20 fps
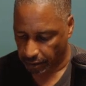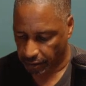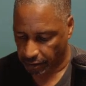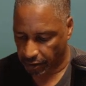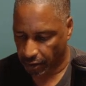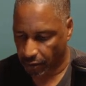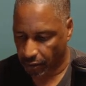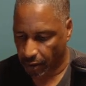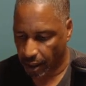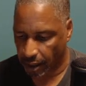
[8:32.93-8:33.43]

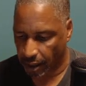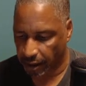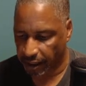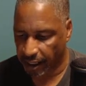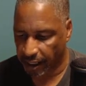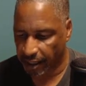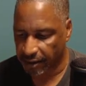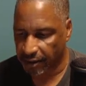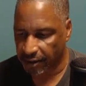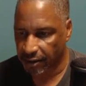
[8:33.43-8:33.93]
So our
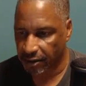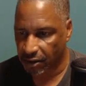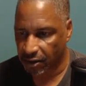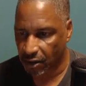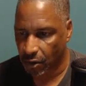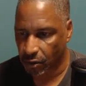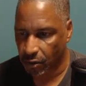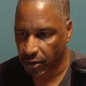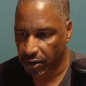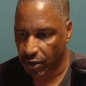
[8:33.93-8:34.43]
guest is
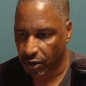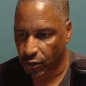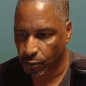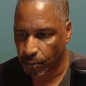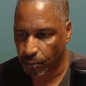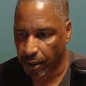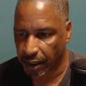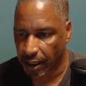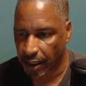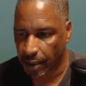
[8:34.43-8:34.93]
going to
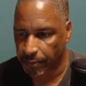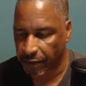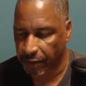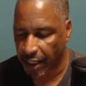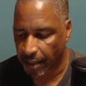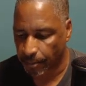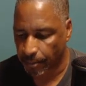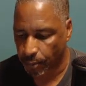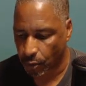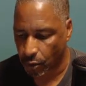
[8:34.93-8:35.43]
pick up
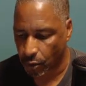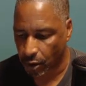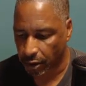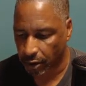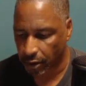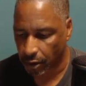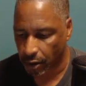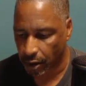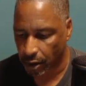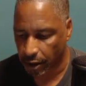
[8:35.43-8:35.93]
that port
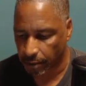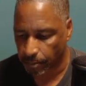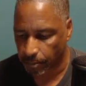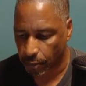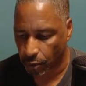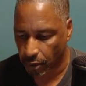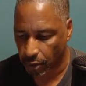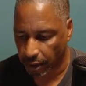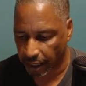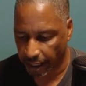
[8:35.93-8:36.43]
on
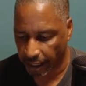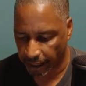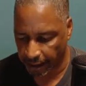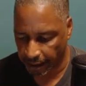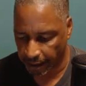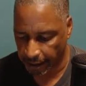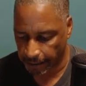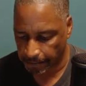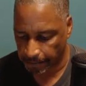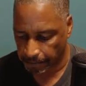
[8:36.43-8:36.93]
port
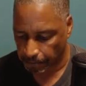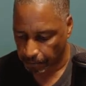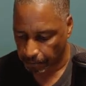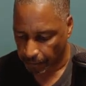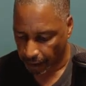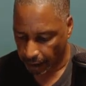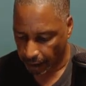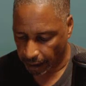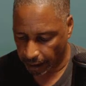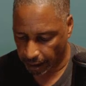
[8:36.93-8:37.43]
80,
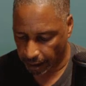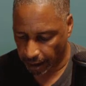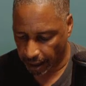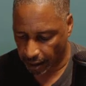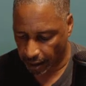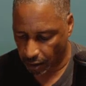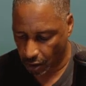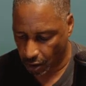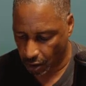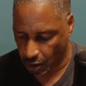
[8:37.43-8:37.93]
and our
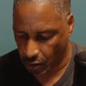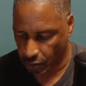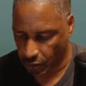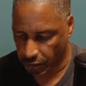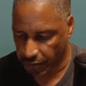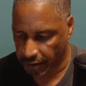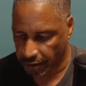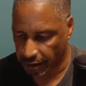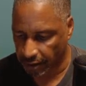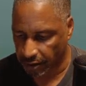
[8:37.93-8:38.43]

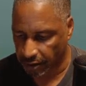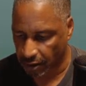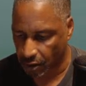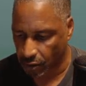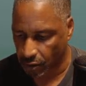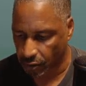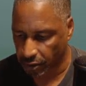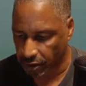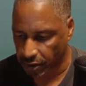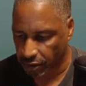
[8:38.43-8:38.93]
host is
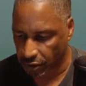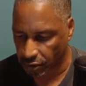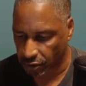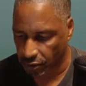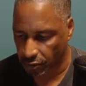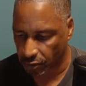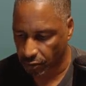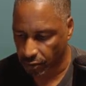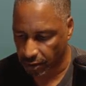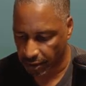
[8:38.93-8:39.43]
going
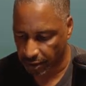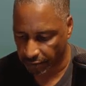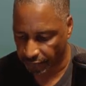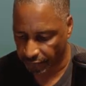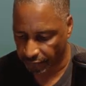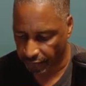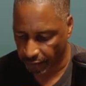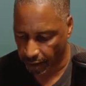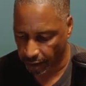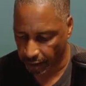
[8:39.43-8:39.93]
to
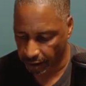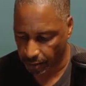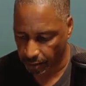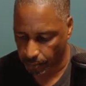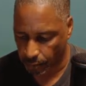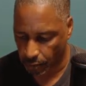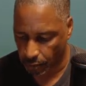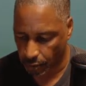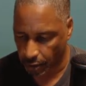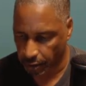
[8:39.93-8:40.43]
define a
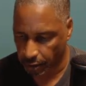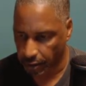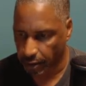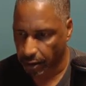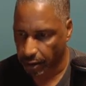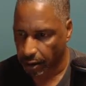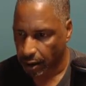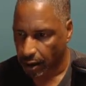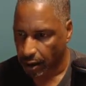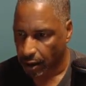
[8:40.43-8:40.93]
port
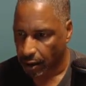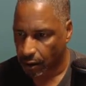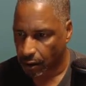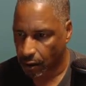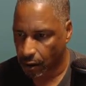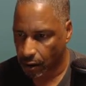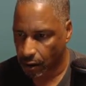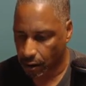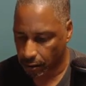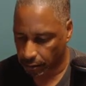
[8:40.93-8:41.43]

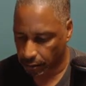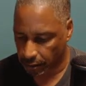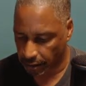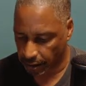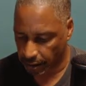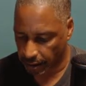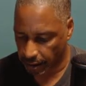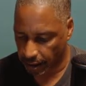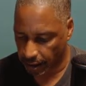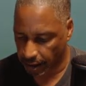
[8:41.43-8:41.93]
called
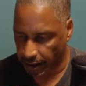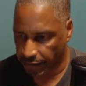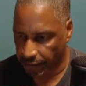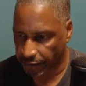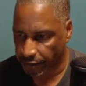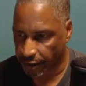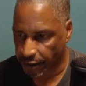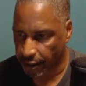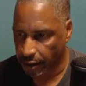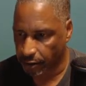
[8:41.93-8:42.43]

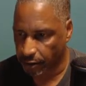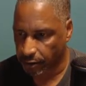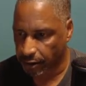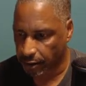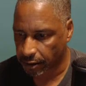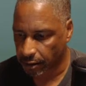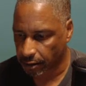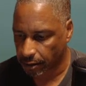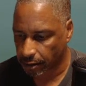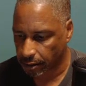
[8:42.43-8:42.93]

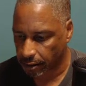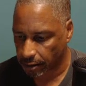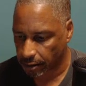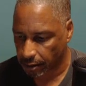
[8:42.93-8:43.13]
9000,